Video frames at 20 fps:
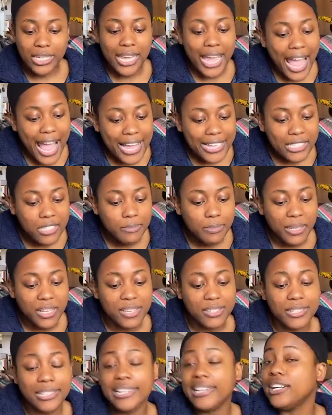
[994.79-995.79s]
cast
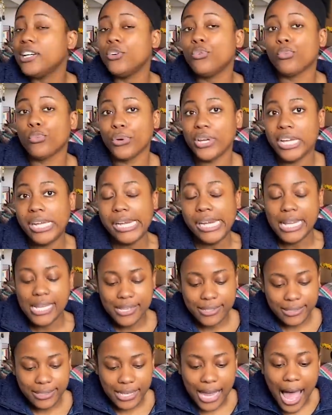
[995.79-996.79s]
because he couldn't read
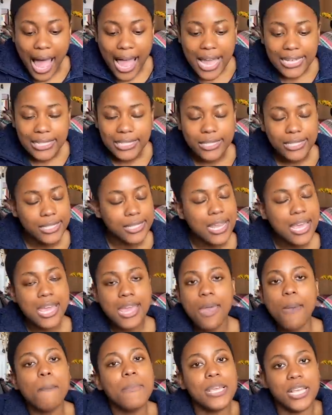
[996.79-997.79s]
his lines,
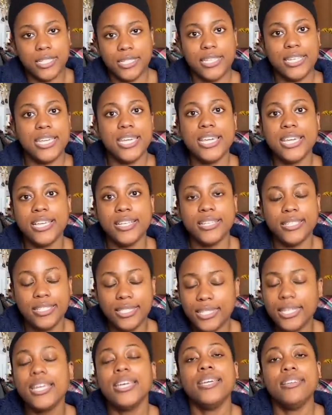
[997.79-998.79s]
because he
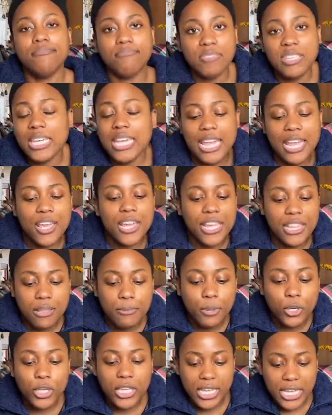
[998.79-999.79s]
can't read in the
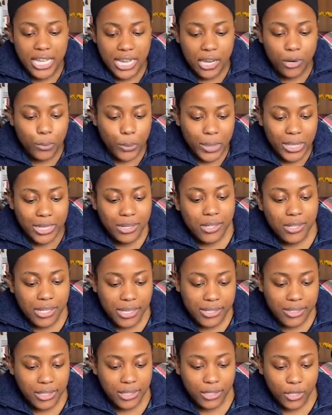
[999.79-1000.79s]
book,
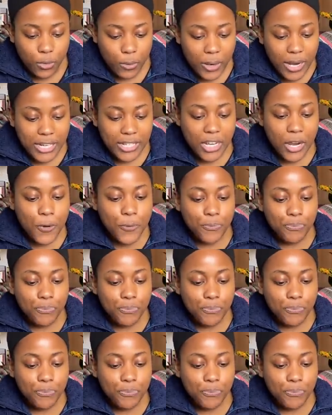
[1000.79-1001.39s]
he's illiterate.